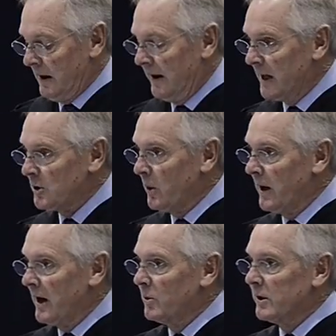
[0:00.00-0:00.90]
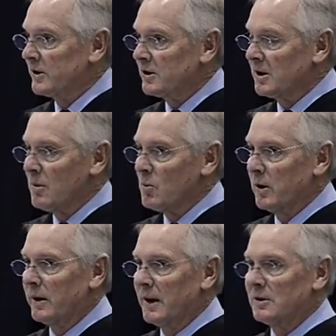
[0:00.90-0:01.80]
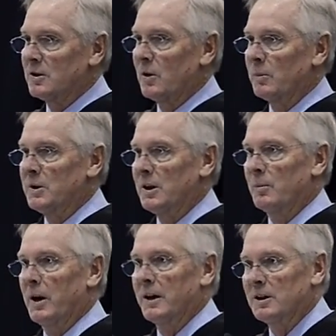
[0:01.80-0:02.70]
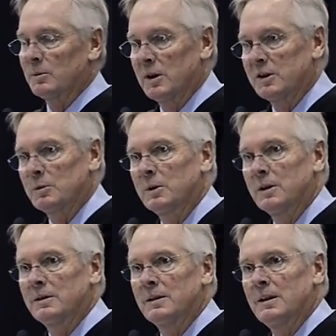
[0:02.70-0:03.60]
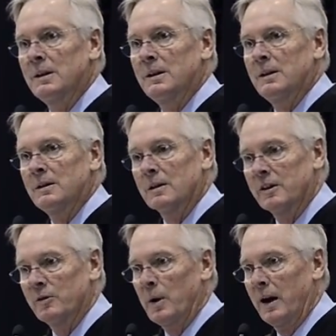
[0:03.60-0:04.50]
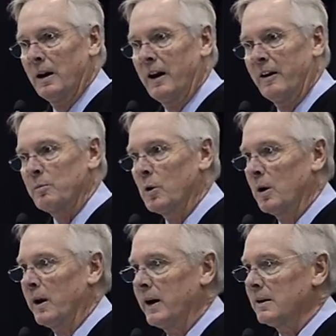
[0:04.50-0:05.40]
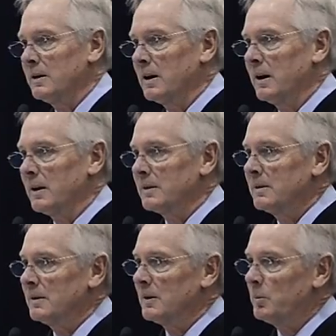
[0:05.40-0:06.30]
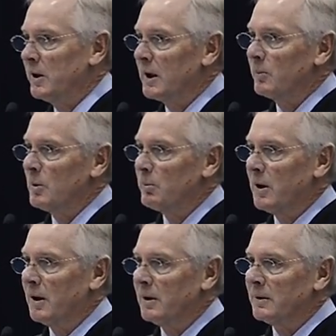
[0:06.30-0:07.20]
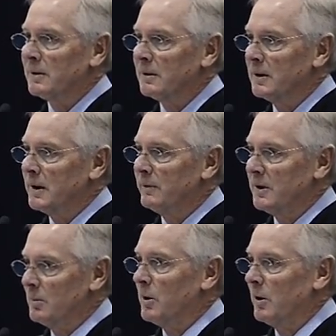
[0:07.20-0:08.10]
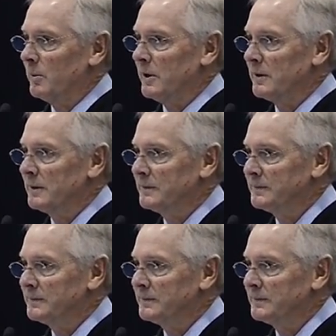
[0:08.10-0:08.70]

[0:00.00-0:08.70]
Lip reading: And that's why I wish someone had told me at my commencement to live my life more like a dog. Pick up the ball, live in the moment.